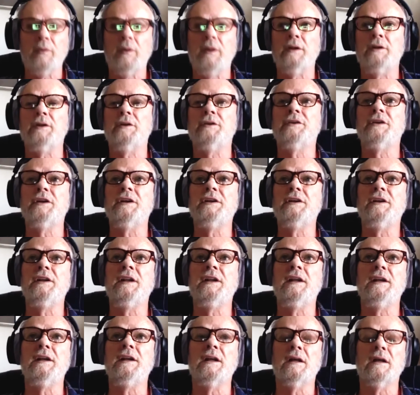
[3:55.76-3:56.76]
when you didn't
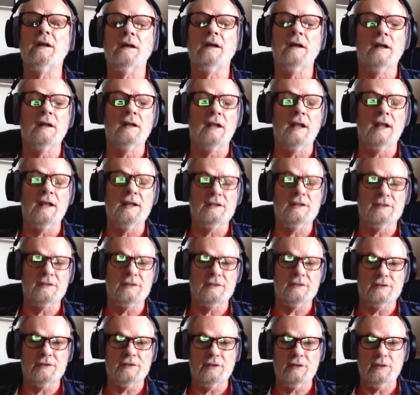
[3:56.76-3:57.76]
need a, a
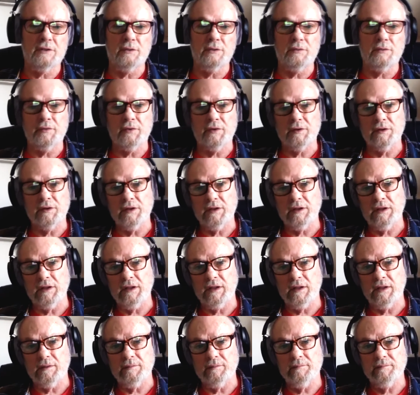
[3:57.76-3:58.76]
license too for the
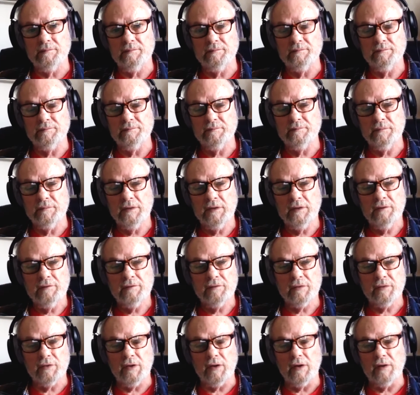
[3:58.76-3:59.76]
uh,
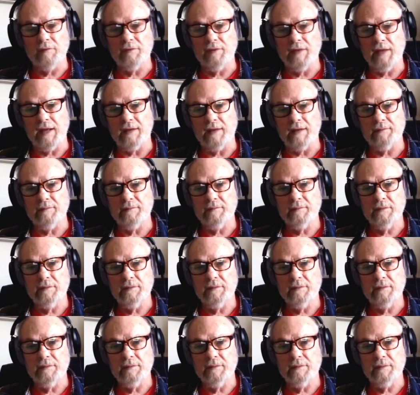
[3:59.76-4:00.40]
for all of that.